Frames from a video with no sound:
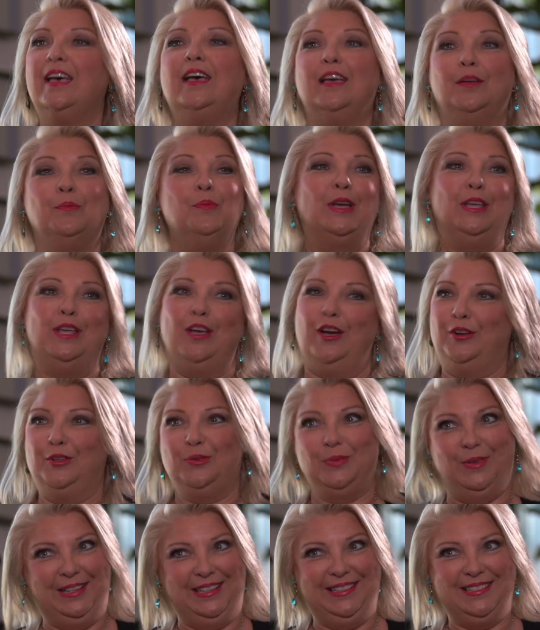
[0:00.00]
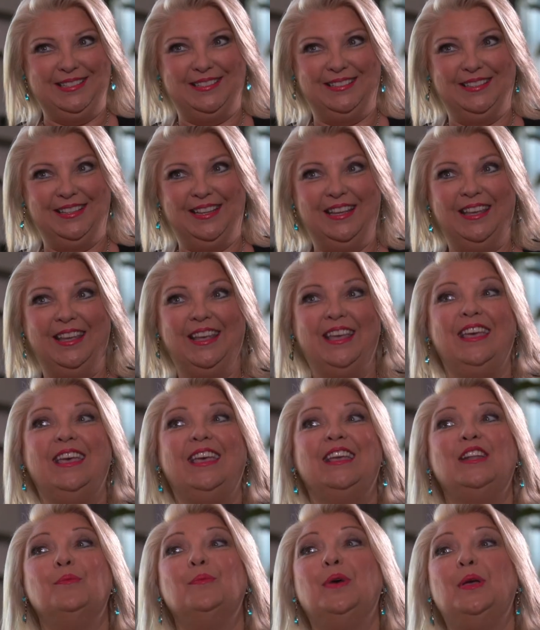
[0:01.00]
in my young 20s.
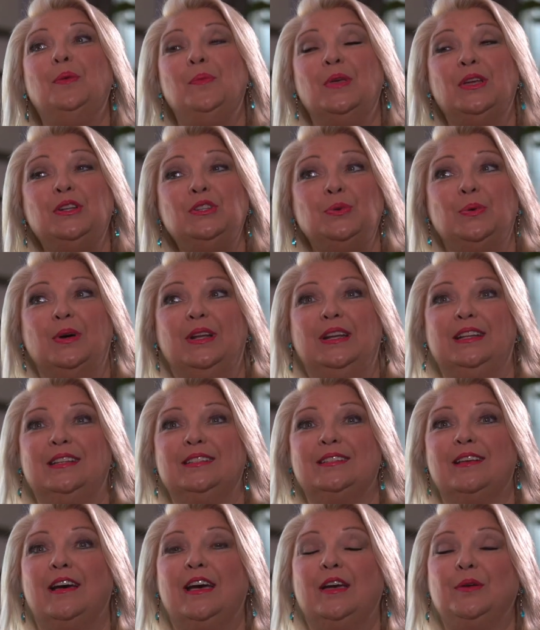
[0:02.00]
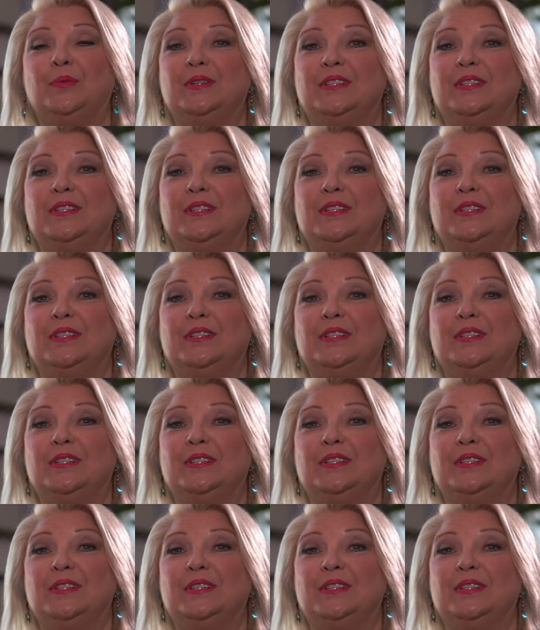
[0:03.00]
And in my mid 20s, I